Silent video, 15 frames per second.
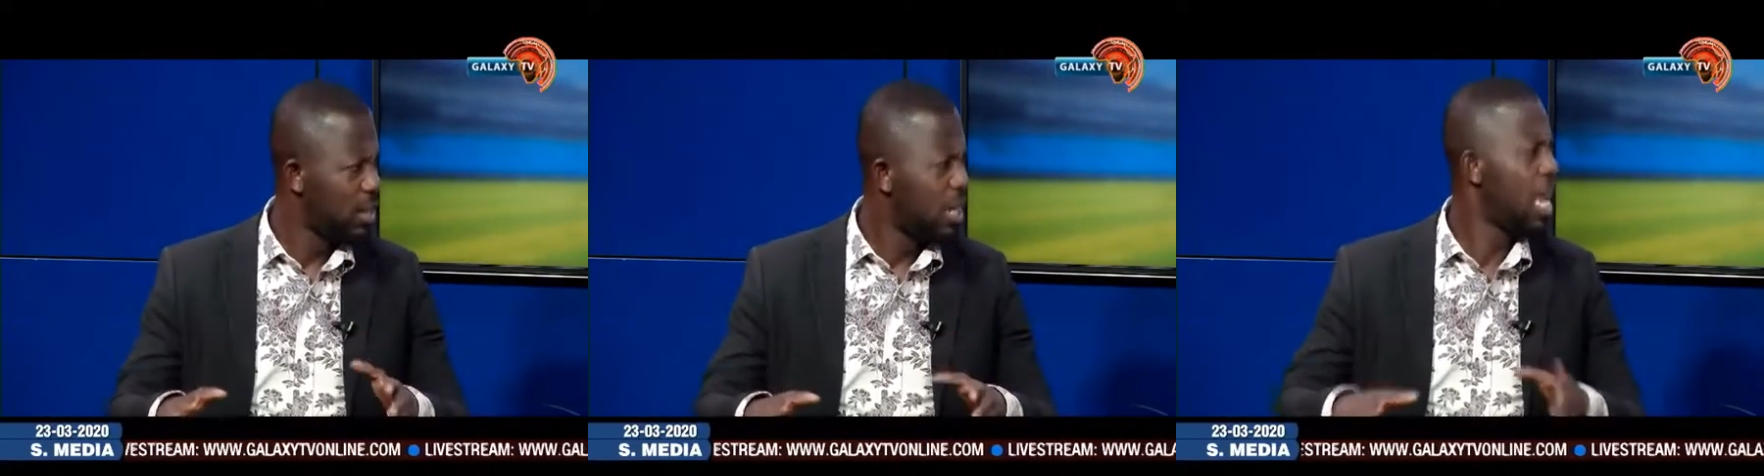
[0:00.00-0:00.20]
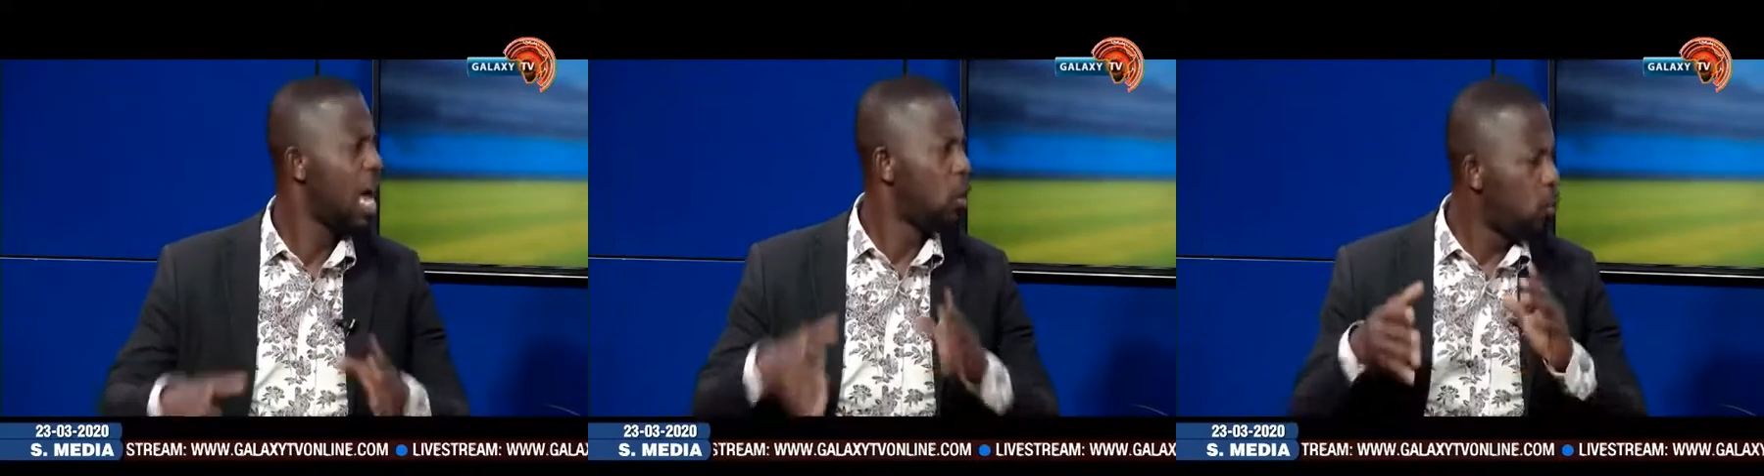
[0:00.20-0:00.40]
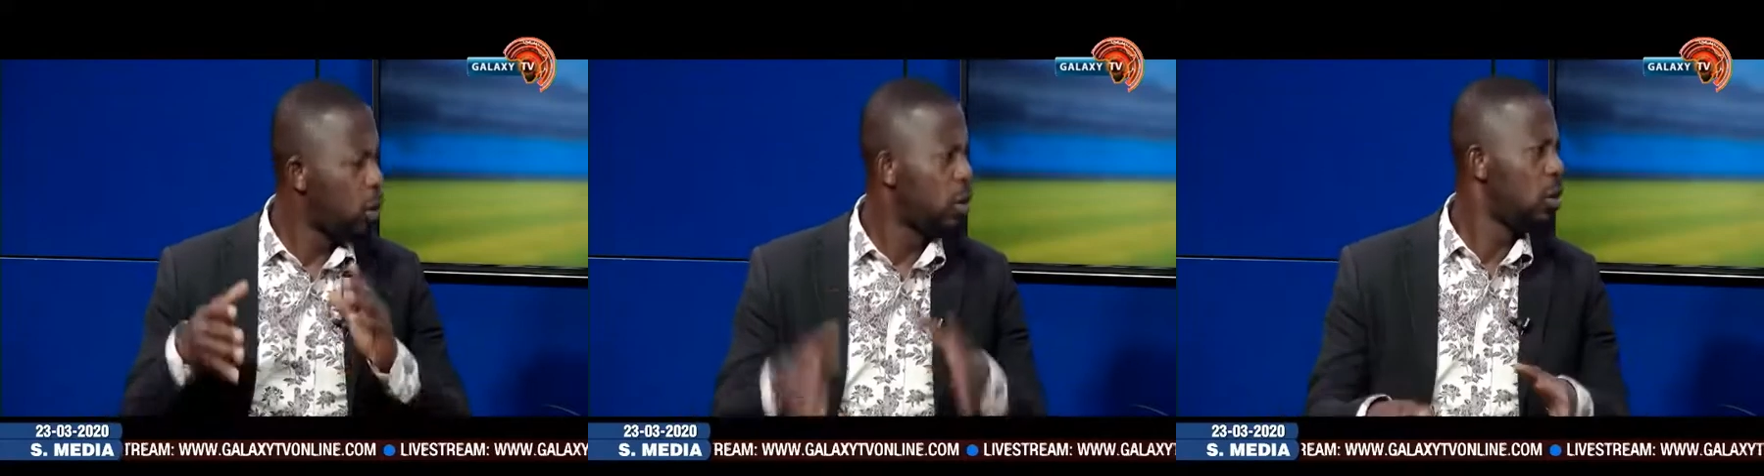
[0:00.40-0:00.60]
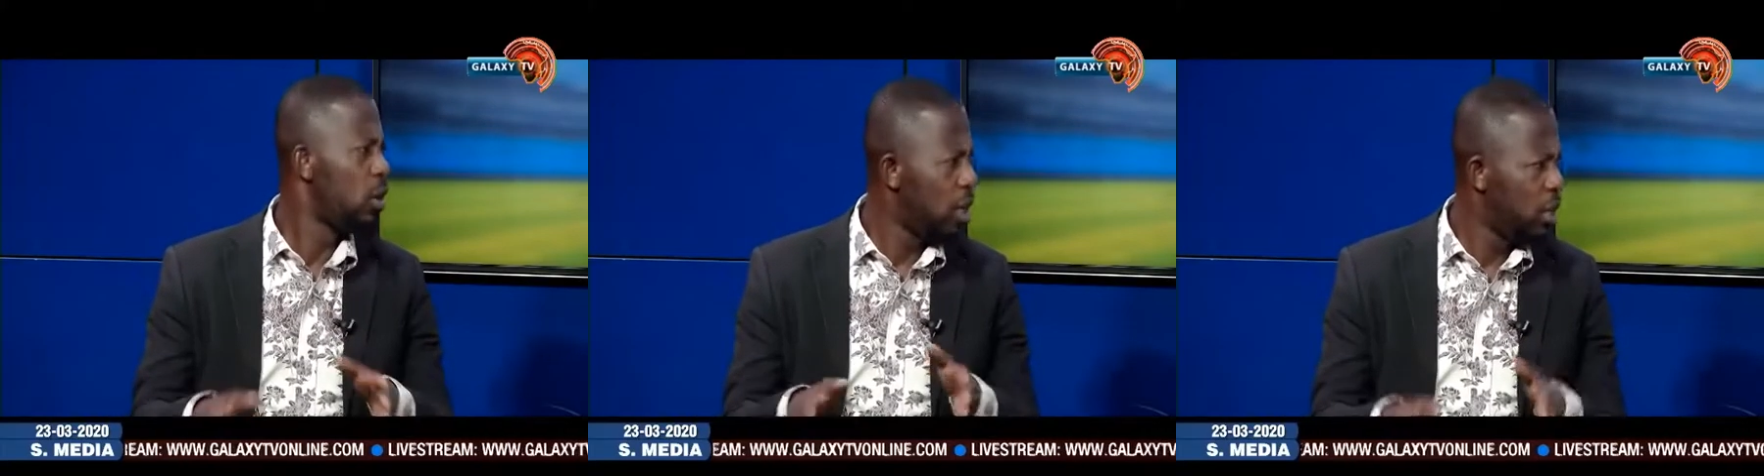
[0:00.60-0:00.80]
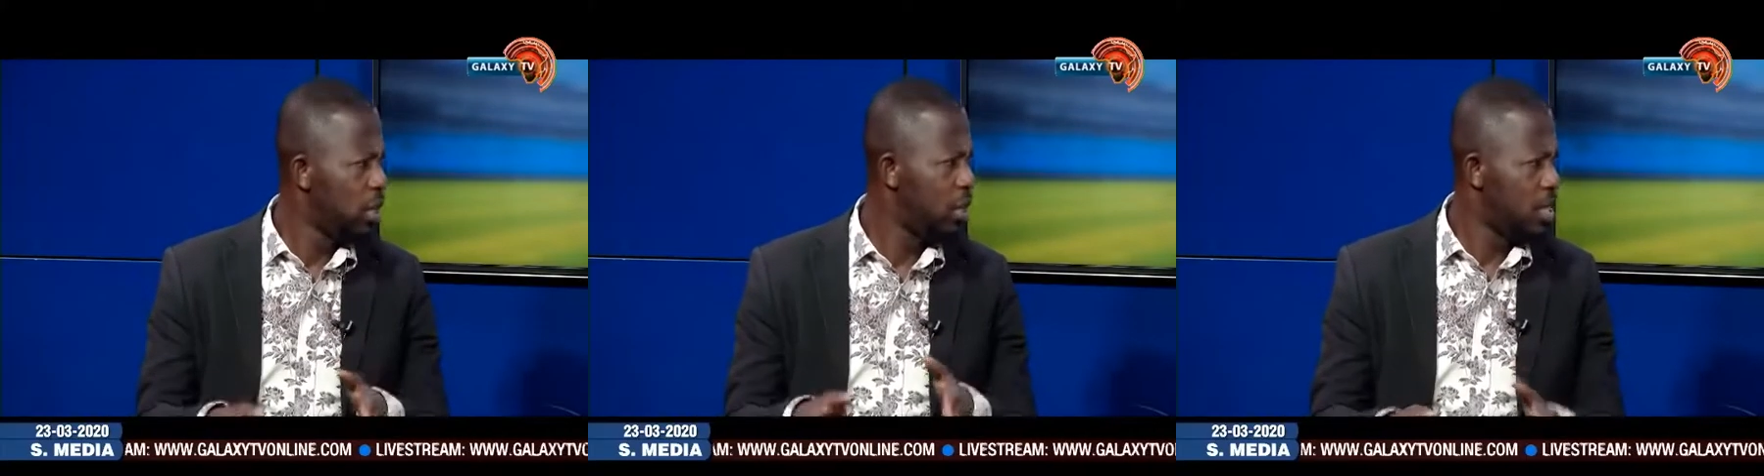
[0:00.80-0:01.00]
like we
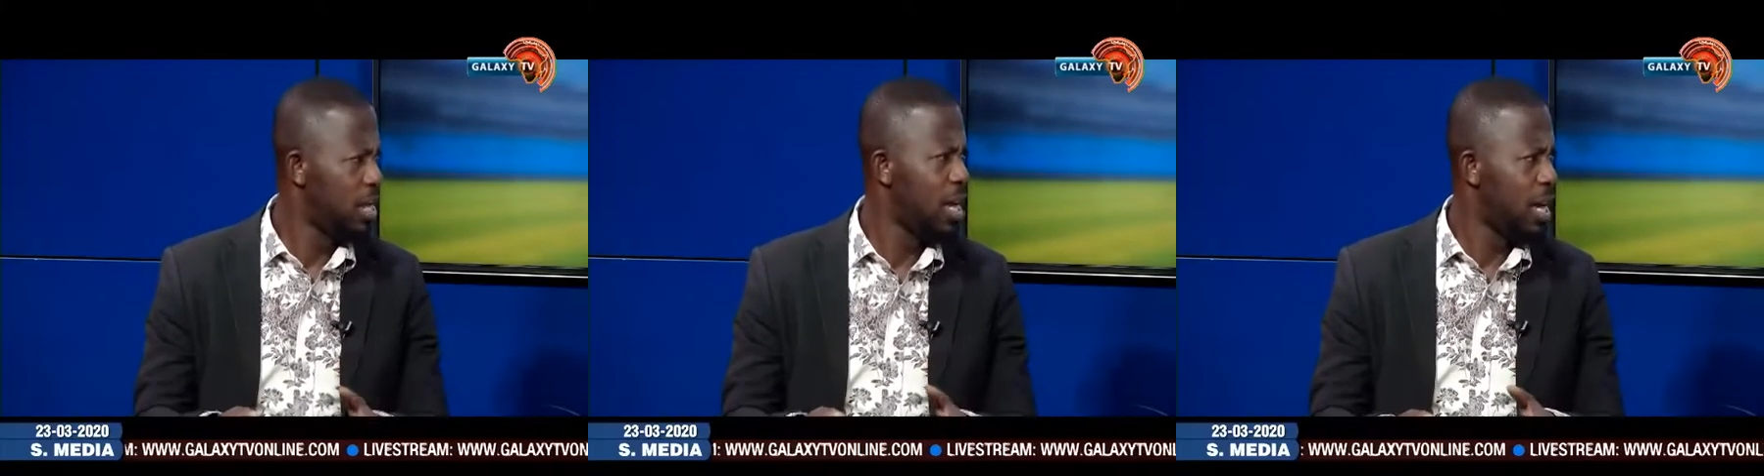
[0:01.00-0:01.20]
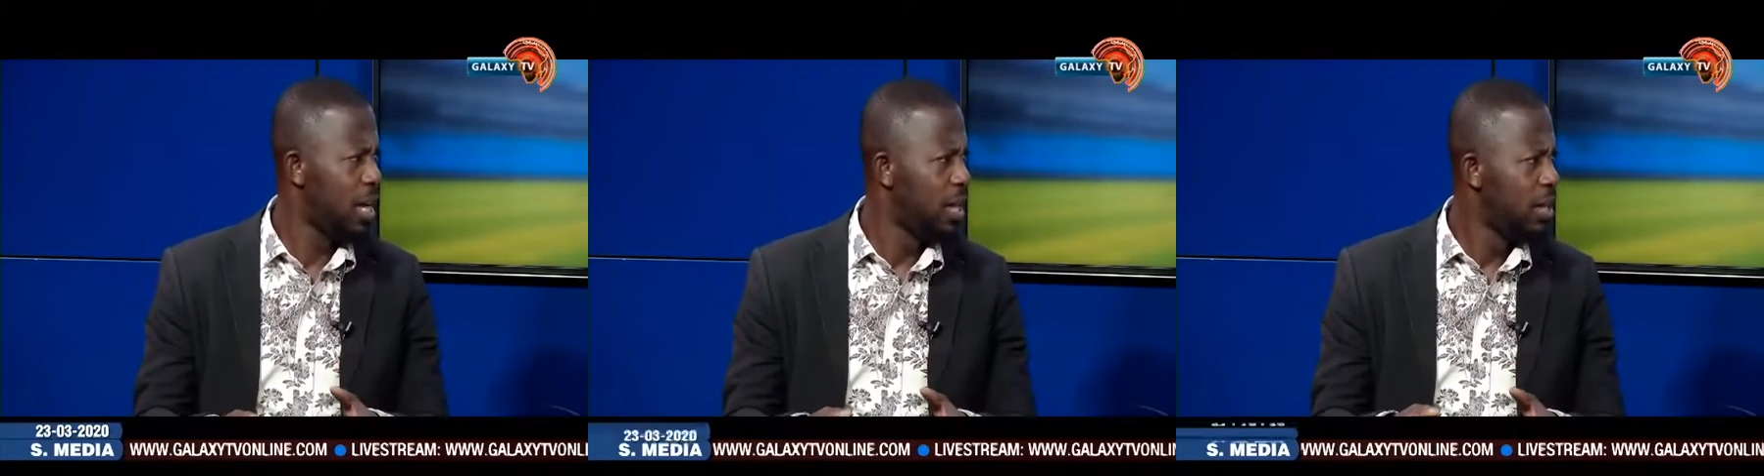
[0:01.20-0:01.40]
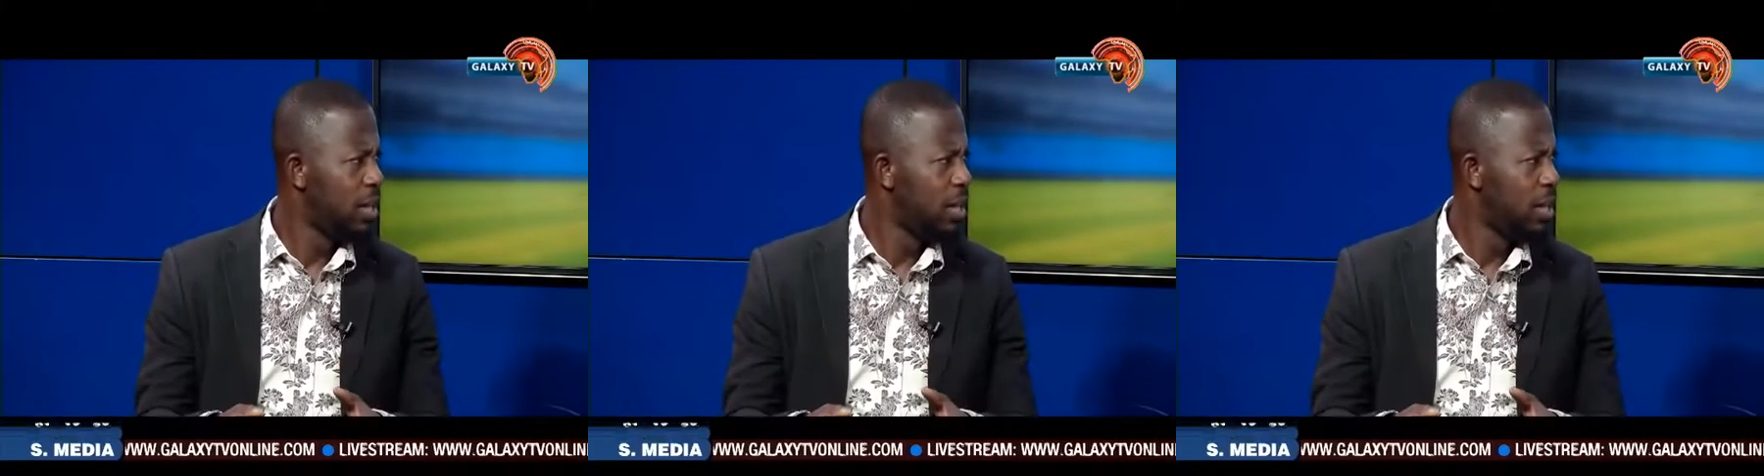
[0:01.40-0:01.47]
call it here,